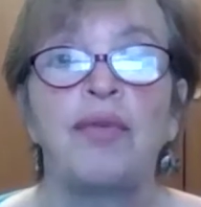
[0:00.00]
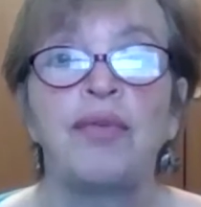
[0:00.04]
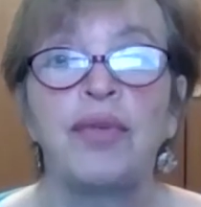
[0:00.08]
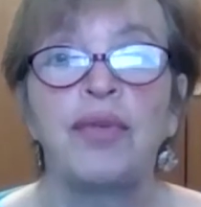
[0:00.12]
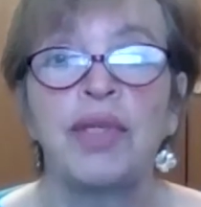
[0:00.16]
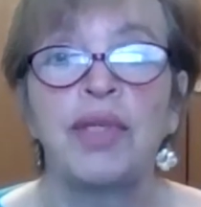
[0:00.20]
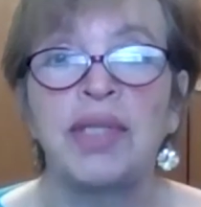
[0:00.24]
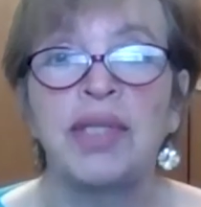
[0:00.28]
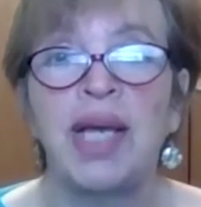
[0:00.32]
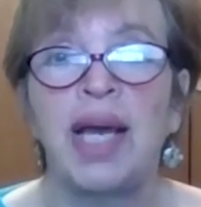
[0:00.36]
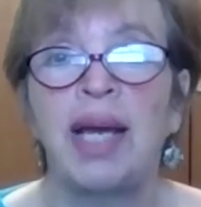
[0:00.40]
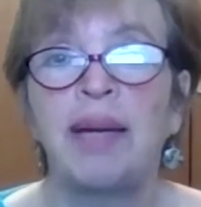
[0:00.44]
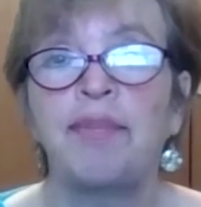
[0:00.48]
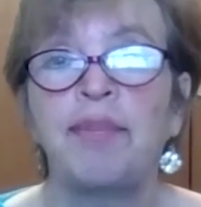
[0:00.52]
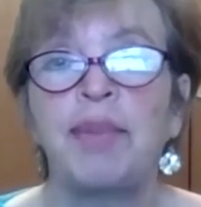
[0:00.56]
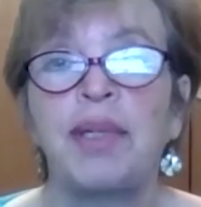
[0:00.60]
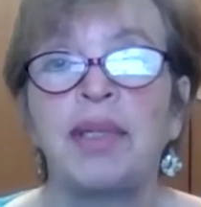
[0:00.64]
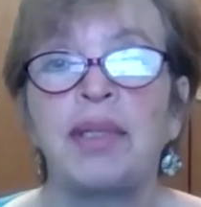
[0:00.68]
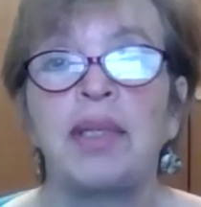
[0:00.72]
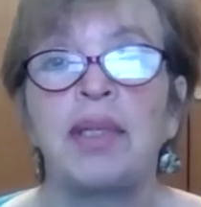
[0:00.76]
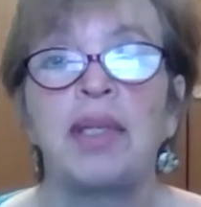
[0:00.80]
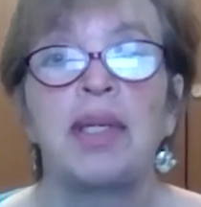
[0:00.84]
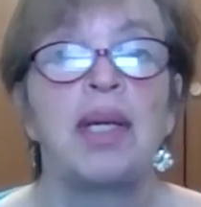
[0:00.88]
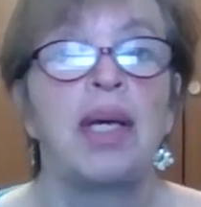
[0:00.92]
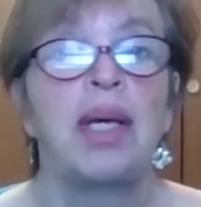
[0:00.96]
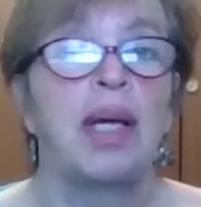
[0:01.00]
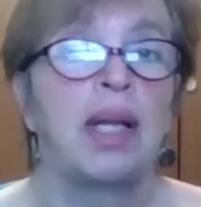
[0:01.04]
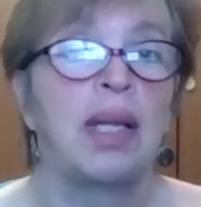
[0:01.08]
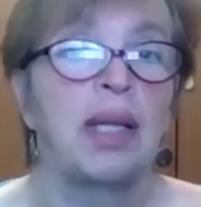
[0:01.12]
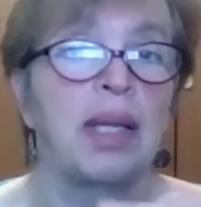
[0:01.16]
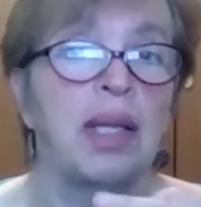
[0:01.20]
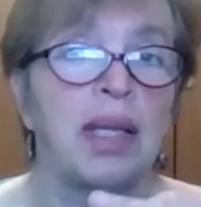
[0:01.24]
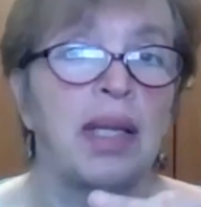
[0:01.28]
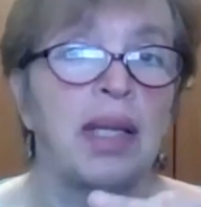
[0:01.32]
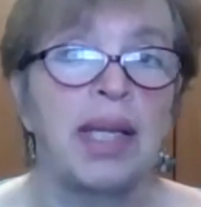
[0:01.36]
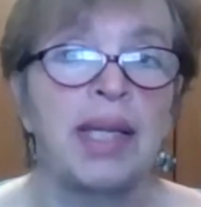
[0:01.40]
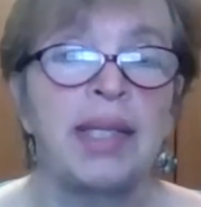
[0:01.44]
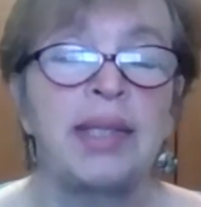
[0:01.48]
For example,
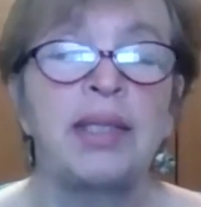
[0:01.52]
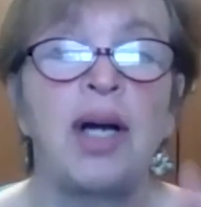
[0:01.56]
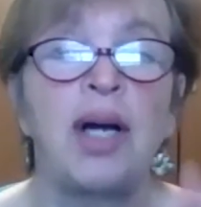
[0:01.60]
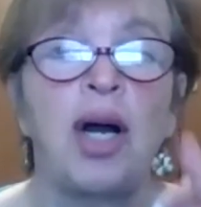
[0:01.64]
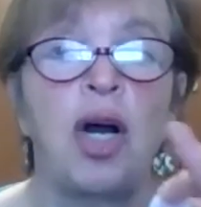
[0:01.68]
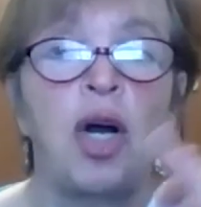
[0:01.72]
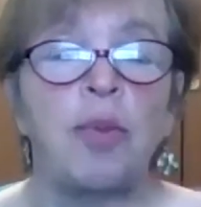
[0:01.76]
Linda